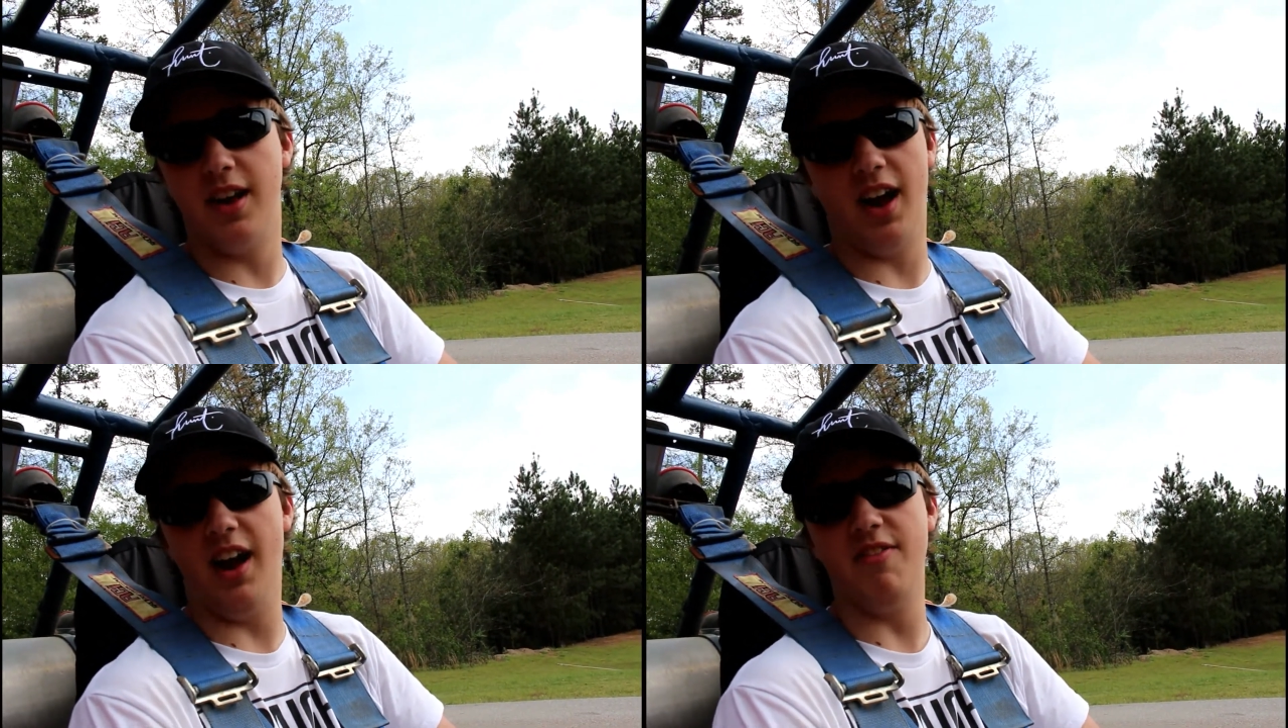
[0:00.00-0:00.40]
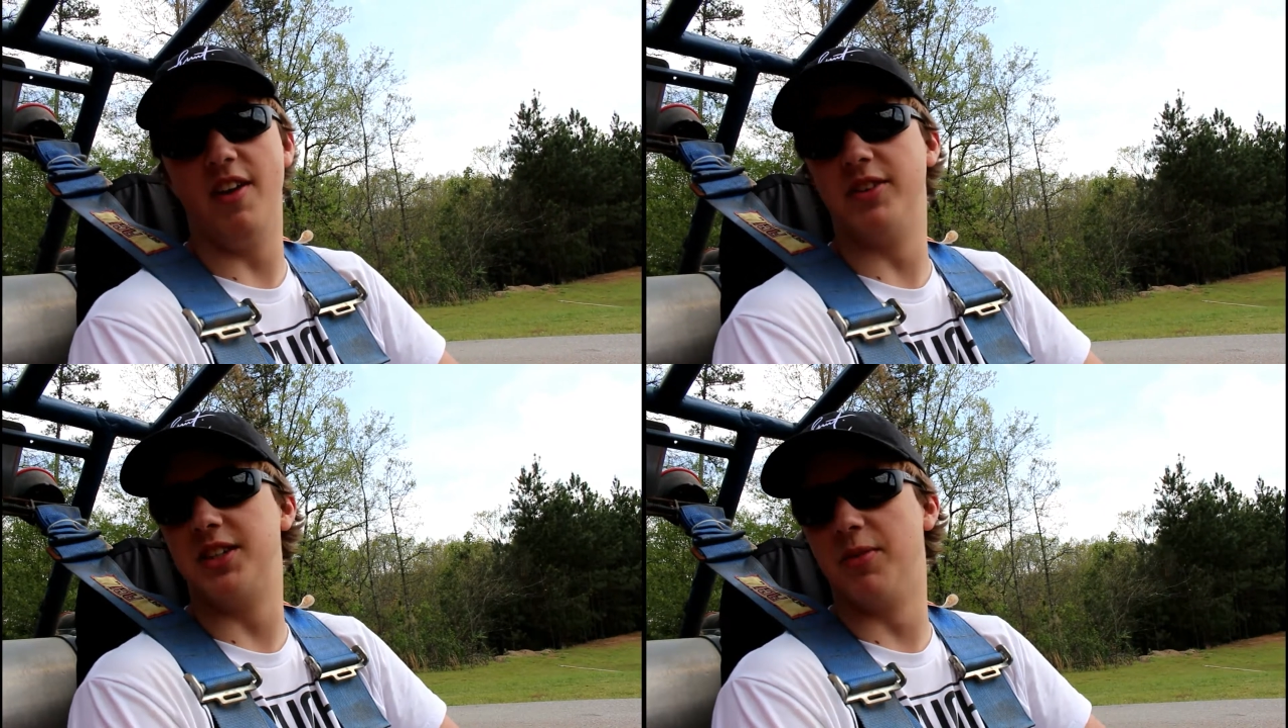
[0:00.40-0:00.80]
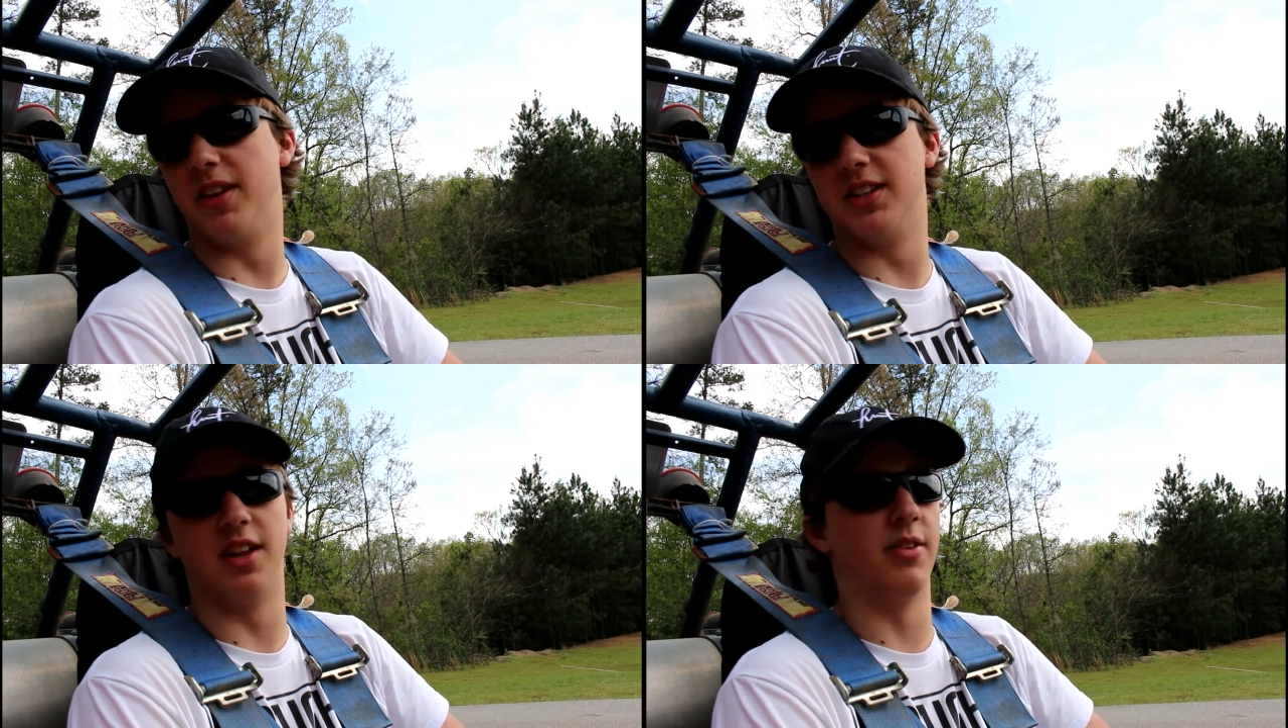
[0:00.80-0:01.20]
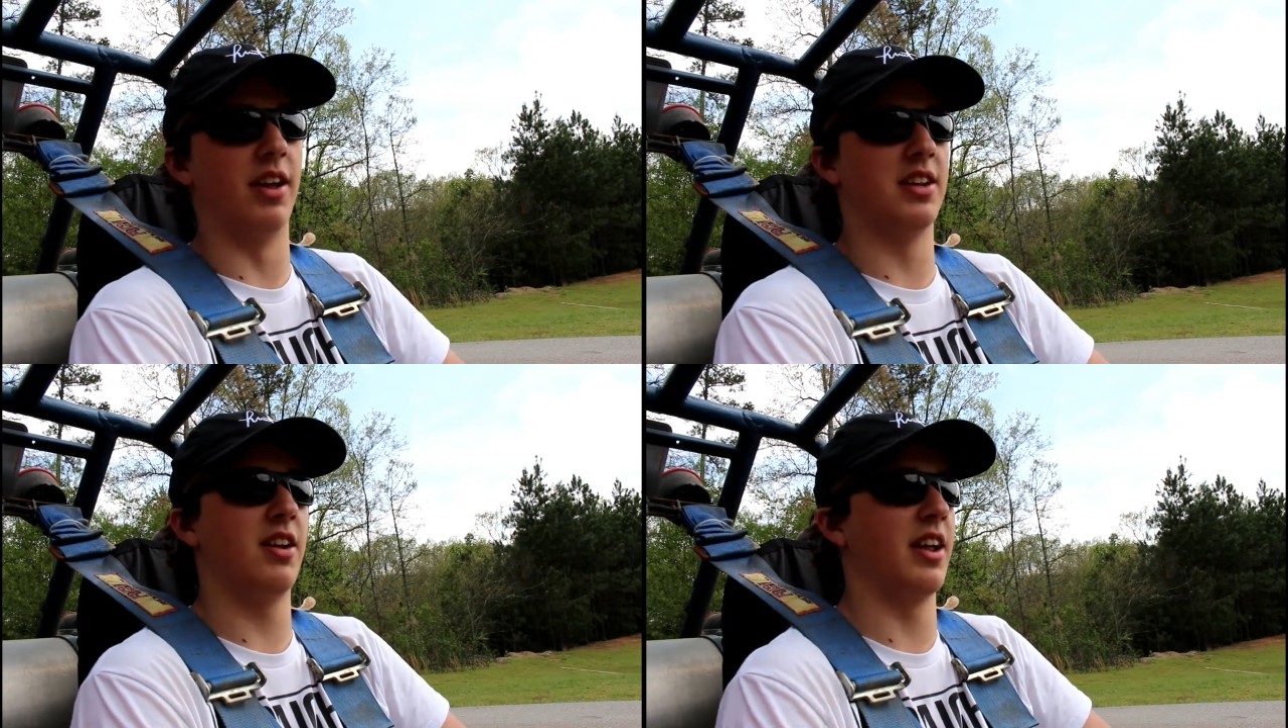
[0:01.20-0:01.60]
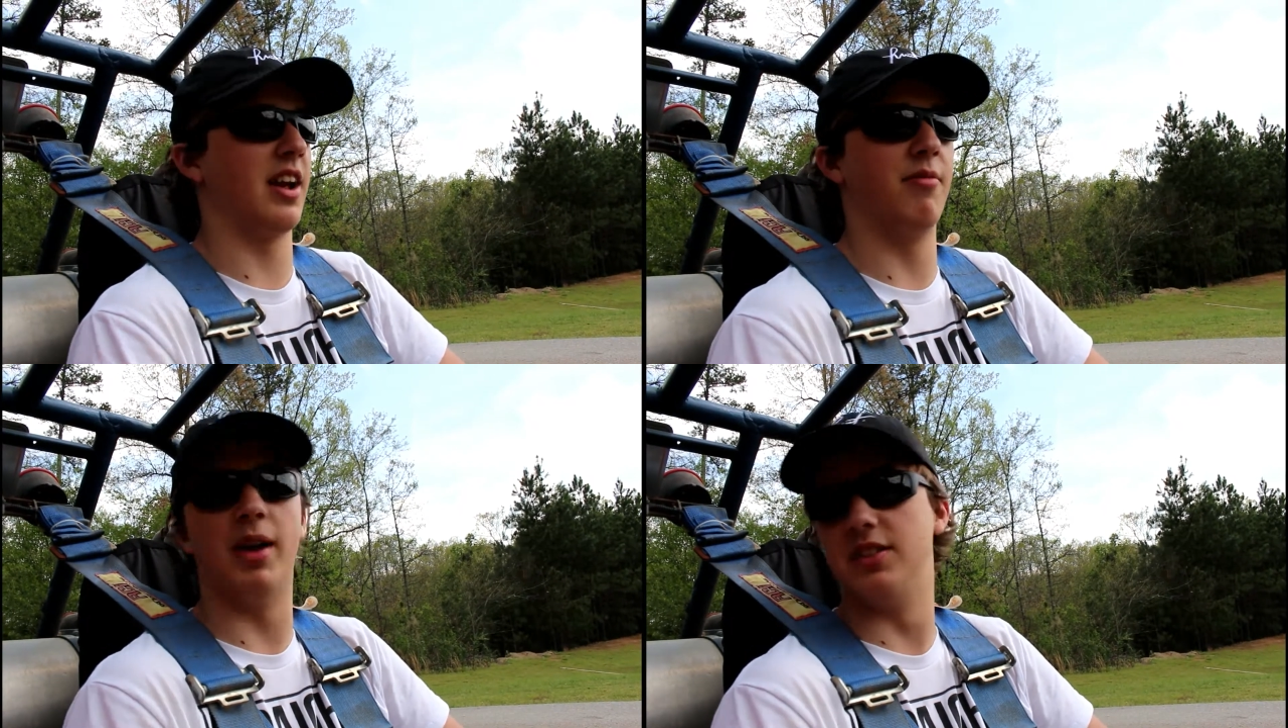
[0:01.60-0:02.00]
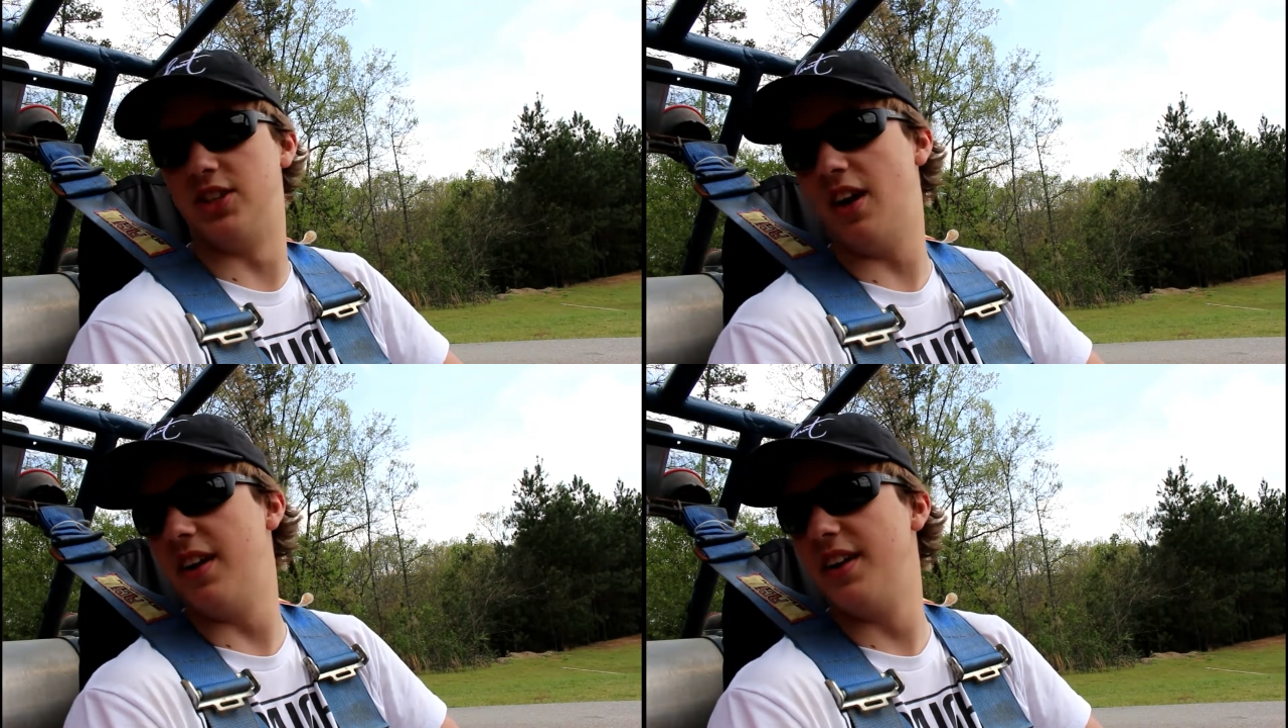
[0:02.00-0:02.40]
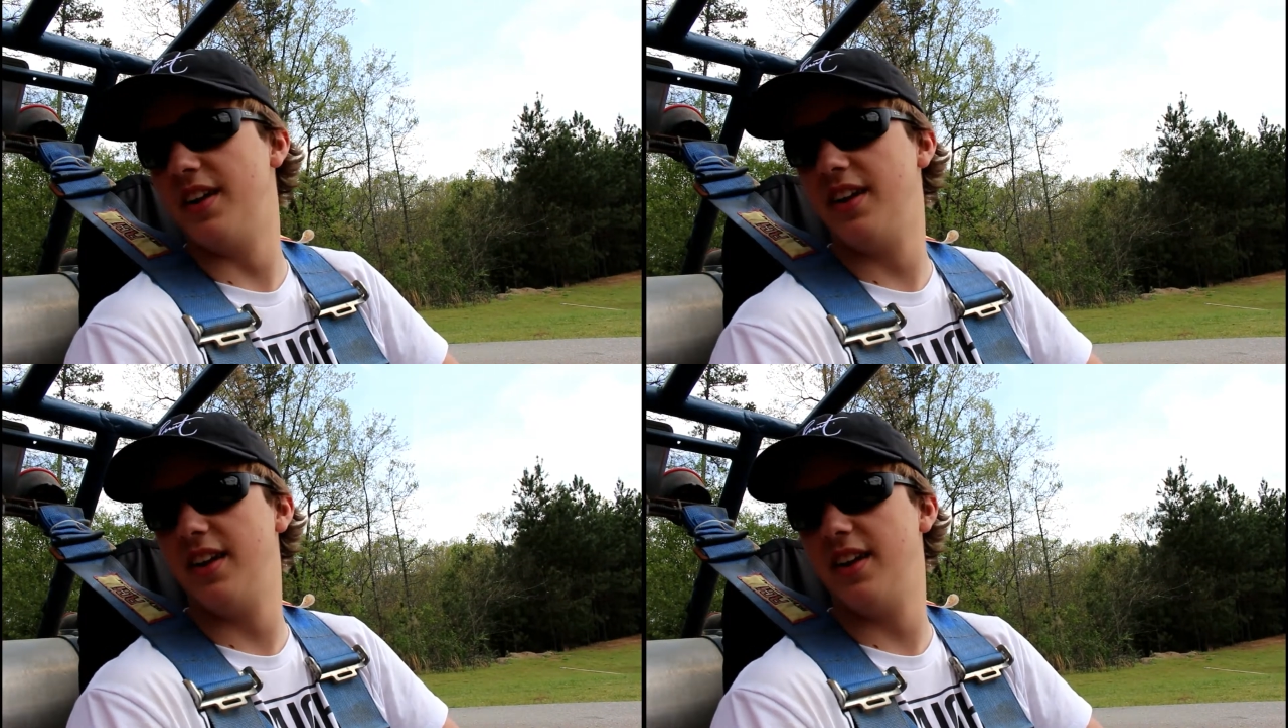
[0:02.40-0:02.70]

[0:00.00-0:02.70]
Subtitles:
I've never seen one of these on the road until like I met John.